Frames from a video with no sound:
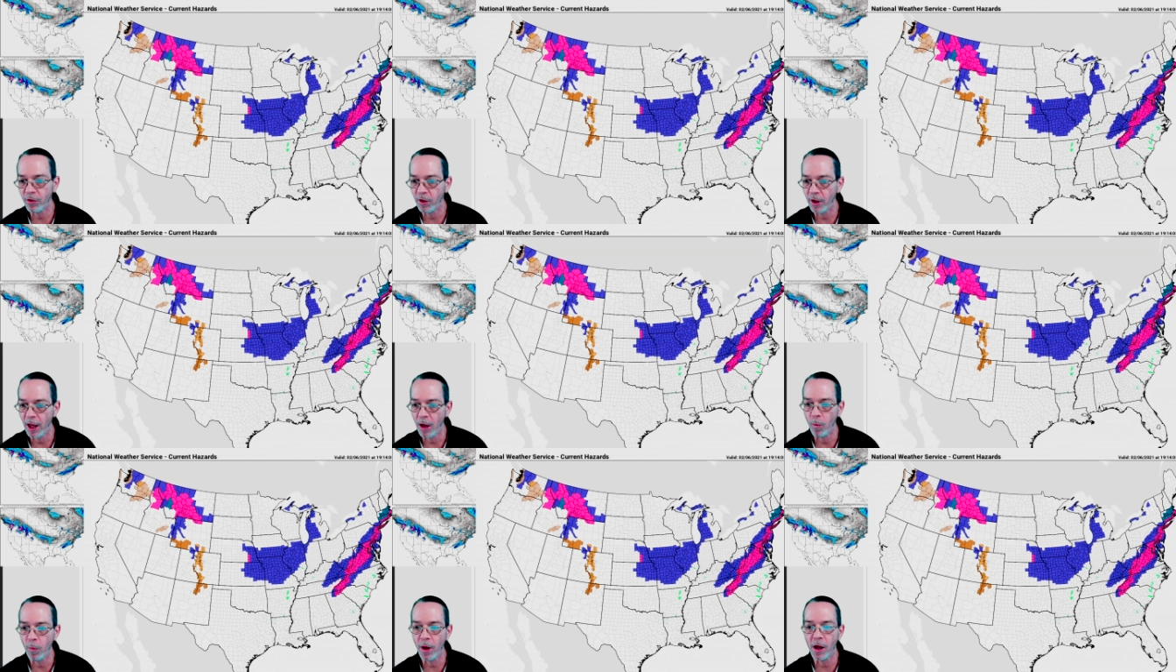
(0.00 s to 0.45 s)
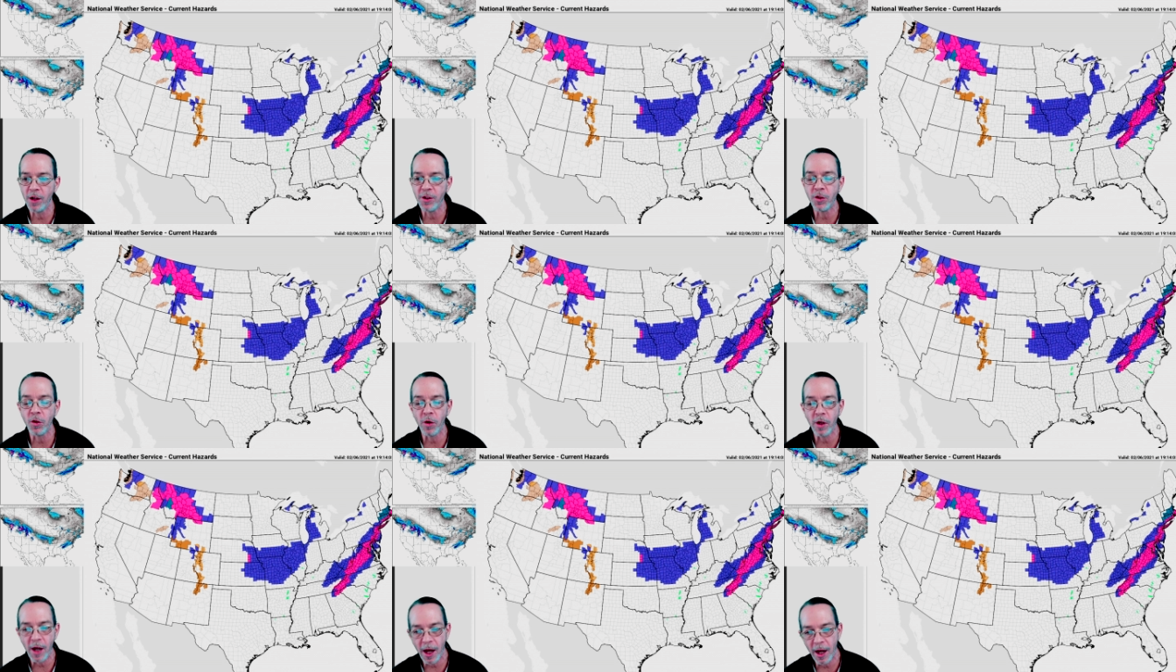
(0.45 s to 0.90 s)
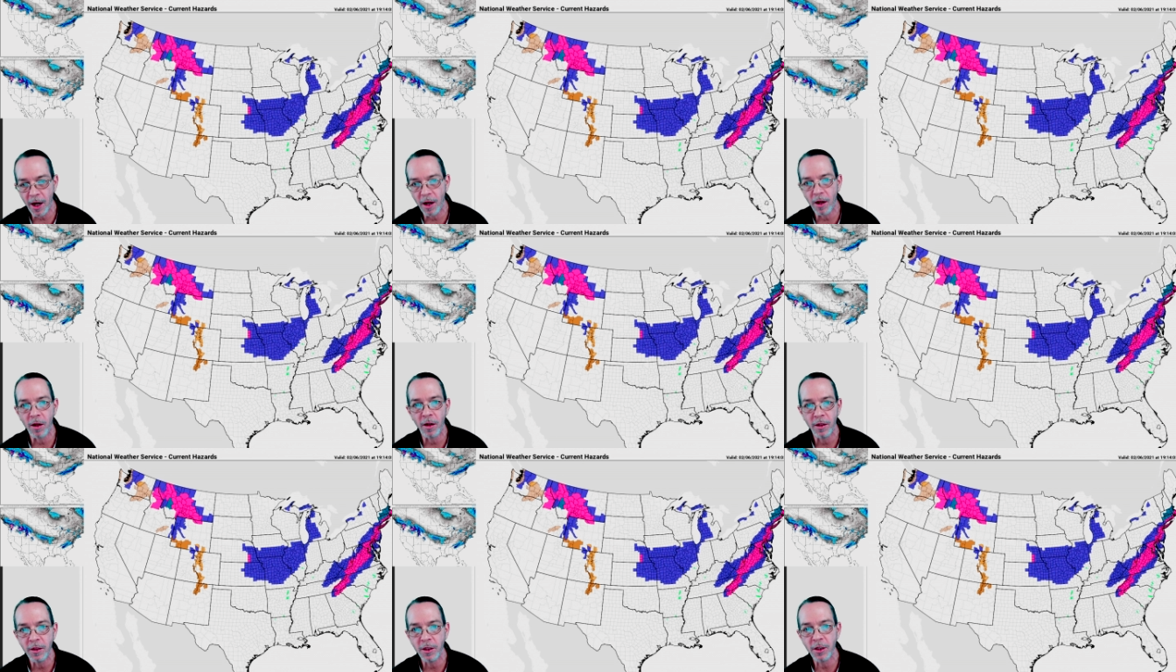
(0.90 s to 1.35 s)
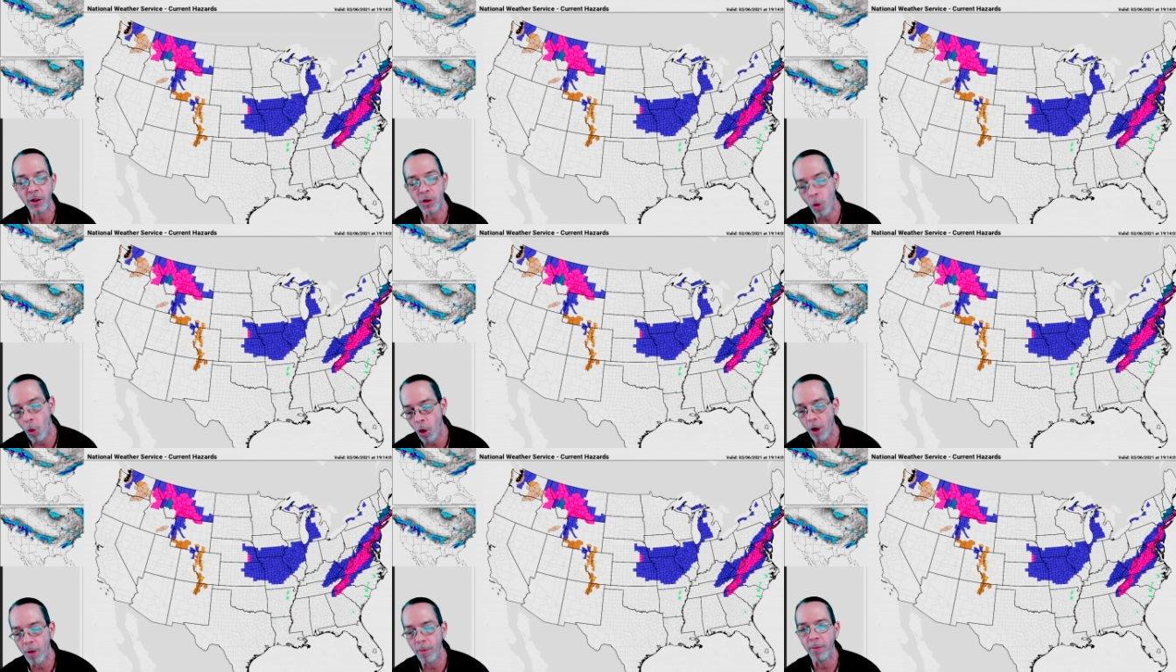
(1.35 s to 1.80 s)
And we also got a
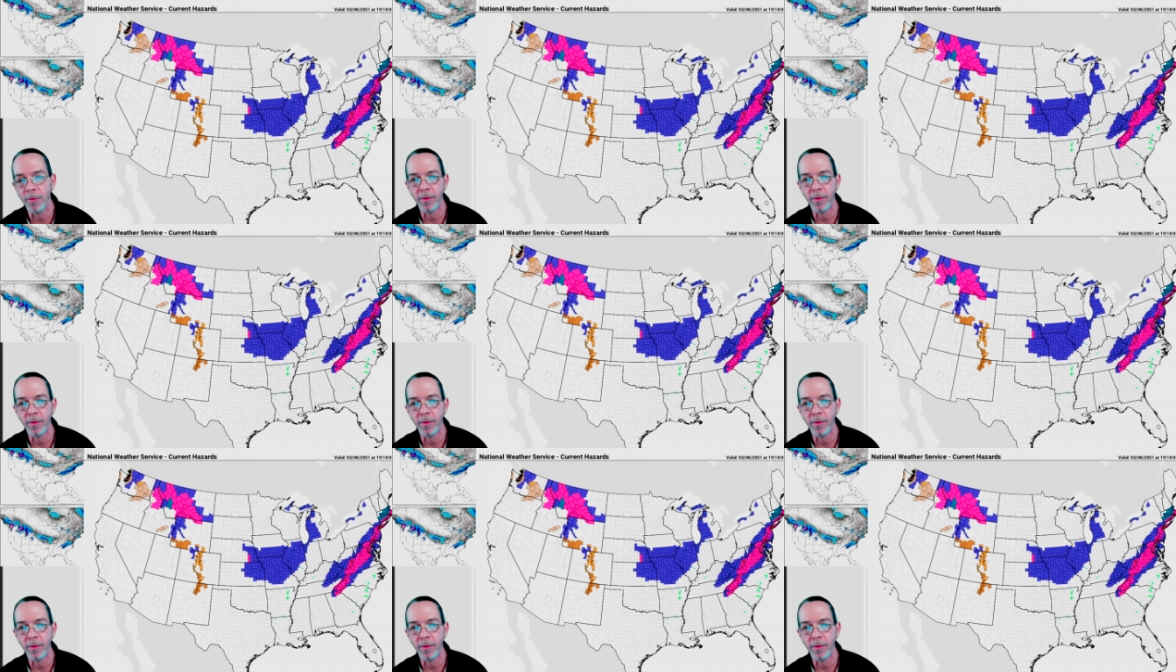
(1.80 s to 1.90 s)
storm.